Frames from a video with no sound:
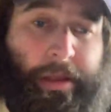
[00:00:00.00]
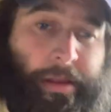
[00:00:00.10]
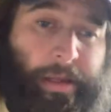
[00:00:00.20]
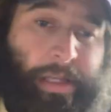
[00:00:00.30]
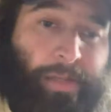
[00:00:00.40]

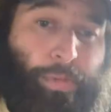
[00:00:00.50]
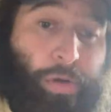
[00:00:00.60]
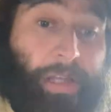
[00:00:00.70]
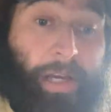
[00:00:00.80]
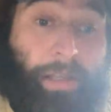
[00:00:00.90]
that's most
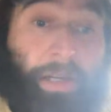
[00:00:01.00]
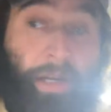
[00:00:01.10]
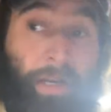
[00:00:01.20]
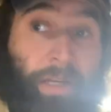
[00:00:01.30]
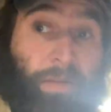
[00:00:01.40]
likely going
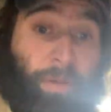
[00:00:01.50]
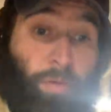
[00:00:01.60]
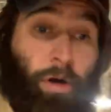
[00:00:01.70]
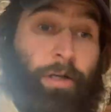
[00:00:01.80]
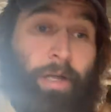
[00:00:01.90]
to need to be
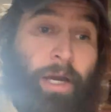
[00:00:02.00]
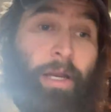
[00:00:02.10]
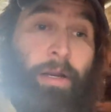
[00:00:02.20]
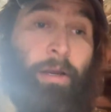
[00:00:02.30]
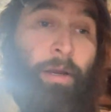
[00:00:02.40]
worked on